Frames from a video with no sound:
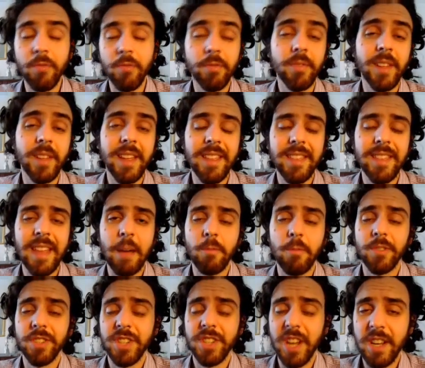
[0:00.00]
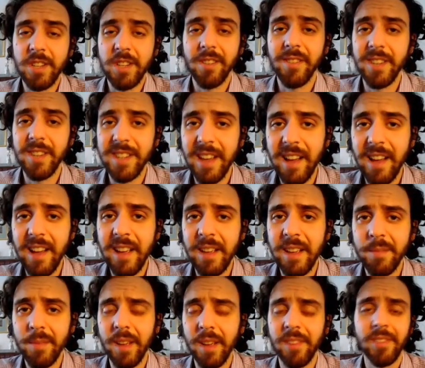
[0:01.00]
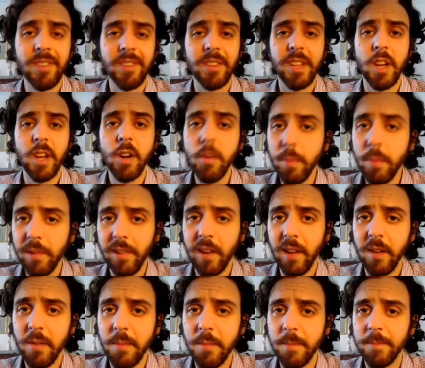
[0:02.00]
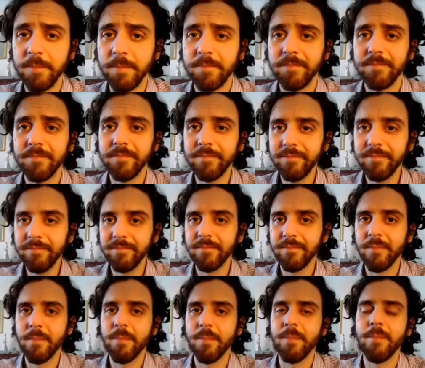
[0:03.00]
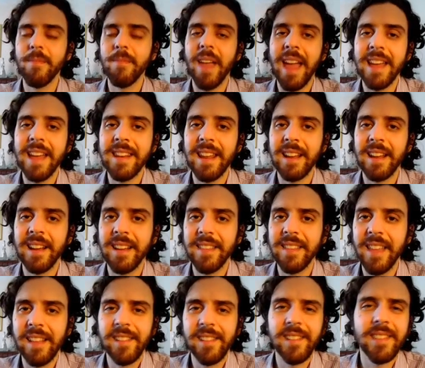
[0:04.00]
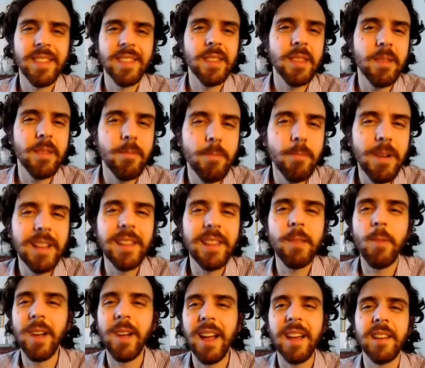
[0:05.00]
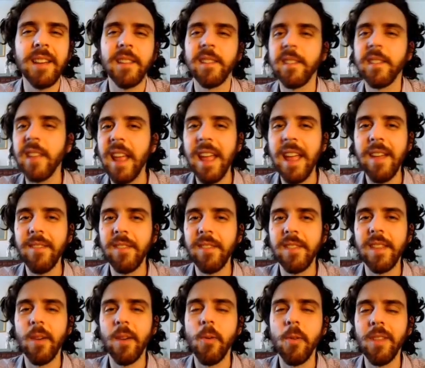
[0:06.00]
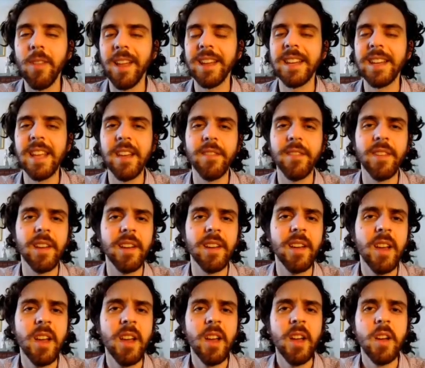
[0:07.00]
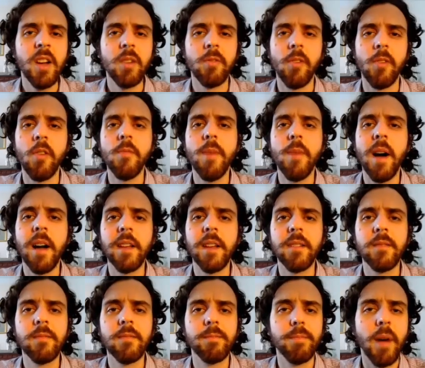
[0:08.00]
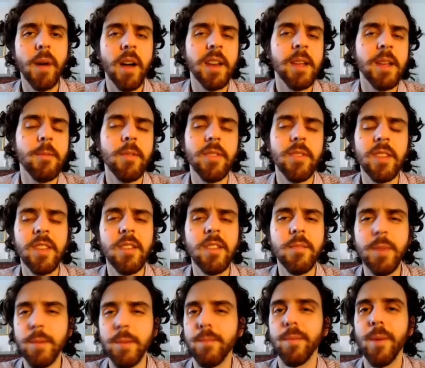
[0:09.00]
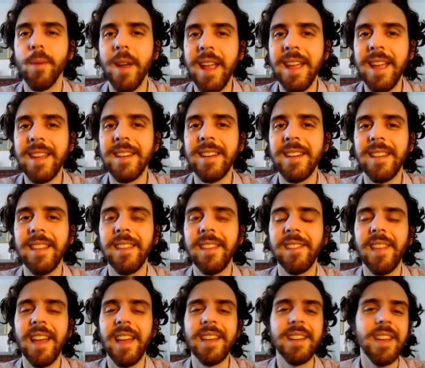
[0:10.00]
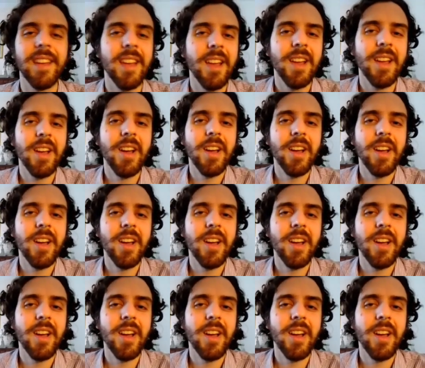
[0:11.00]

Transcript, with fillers: Hopefully, that will change over time. I certainly hope so. And uh, that's really what kind of saves the whole idea of a robot body with a human brain is that